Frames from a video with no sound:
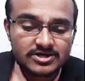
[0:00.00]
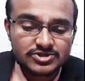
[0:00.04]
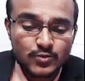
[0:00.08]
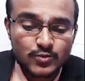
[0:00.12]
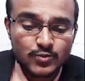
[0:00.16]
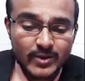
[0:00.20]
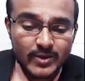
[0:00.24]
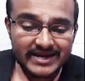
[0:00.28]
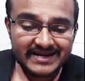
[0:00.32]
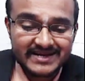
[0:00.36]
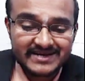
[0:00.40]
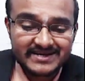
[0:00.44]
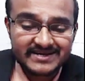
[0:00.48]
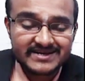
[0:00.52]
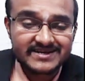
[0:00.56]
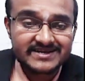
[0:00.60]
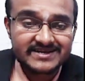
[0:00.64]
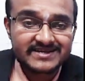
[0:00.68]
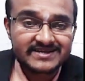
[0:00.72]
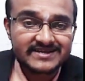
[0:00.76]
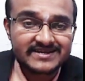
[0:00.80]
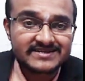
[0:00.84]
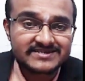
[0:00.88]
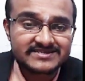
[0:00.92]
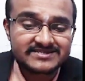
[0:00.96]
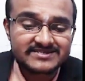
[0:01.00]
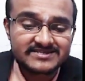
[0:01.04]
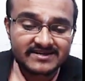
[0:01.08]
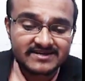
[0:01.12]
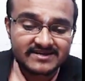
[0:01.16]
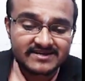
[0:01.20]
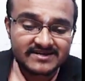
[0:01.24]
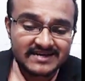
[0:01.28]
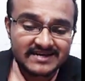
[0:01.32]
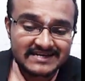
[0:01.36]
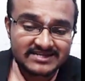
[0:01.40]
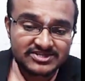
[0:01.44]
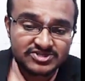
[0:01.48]
So 180 degree in a
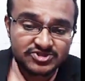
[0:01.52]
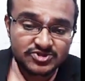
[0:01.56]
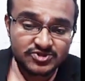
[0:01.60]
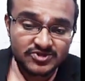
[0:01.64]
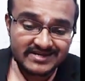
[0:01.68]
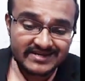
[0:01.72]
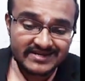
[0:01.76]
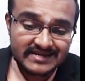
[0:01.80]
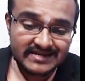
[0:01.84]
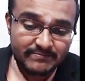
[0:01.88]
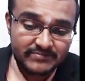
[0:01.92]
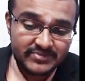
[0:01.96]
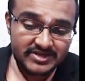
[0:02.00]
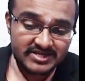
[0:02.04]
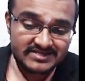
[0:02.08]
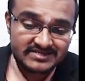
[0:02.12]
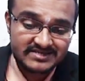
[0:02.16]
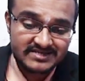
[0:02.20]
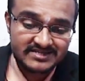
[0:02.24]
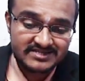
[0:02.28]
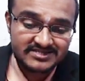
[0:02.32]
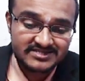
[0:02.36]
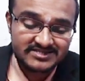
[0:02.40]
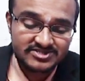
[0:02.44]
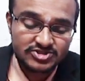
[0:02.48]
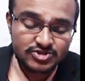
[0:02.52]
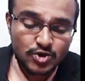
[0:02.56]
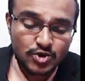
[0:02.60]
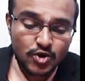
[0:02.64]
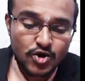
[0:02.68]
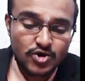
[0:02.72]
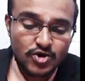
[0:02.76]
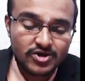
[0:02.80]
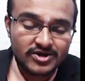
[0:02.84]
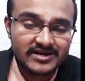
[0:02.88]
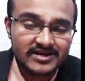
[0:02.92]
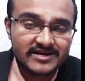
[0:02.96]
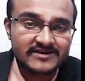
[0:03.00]
circle actually represents
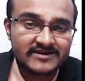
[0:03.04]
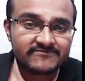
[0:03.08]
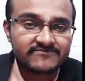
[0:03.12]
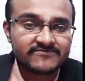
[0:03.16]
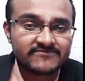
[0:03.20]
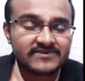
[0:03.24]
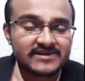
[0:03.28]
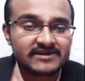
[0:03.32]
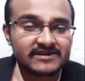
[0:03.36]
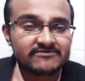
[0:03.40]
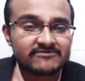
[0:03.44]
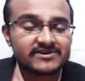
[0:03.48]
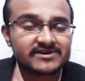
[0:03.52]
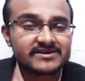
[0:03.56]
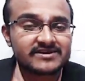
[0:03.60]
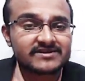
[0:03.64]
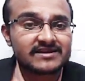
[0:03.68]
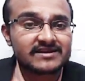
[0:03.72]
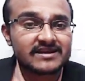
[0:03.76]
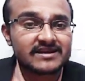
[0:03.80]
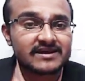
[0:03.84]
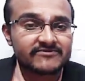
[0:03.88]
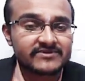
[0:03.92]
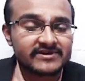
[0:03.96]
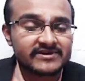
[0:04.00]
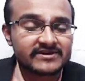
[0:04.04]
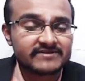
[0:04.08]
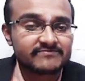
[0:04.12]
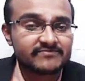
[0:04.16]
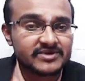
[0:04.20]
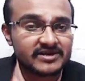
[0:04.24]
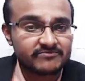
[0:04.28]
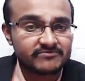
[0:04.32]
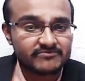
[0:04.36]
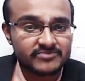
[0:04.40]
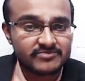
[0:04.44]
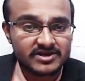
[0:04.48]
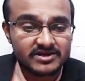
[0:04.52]
chocolate flavored
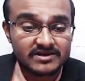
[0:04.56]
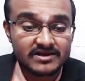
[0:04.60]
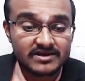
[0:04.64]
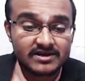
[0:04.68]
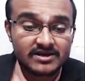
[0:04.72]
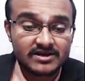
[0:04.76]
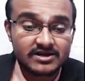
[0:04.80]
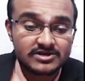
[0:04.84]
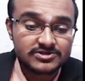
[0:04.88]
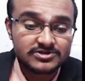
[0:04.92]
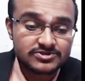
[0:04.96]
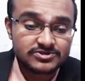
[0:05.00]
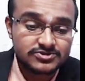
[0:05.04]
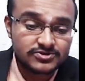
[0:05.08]
loving people.